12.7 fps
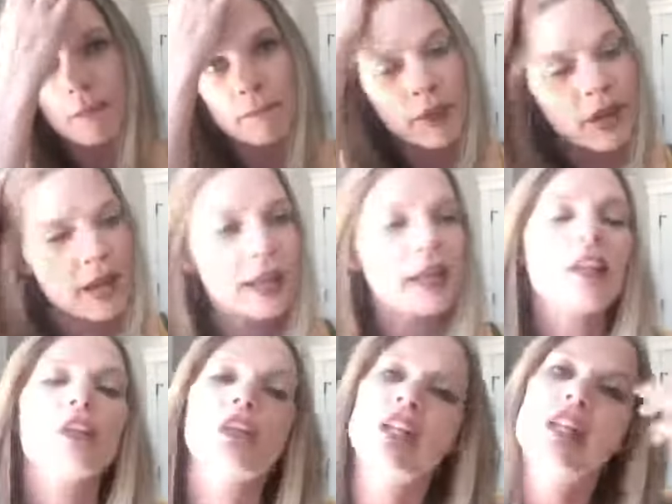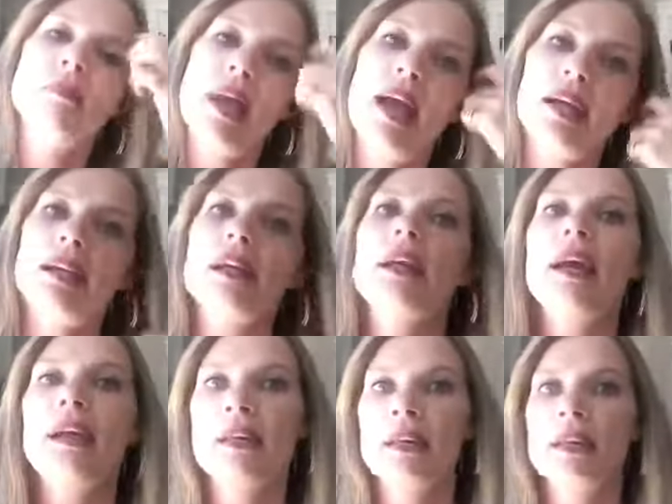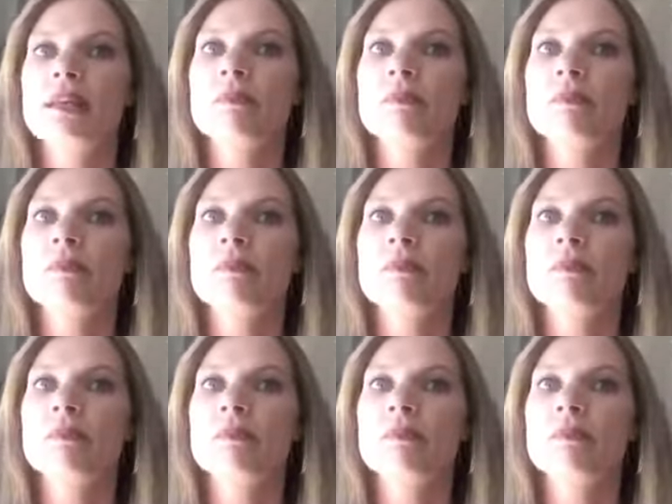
But looking back in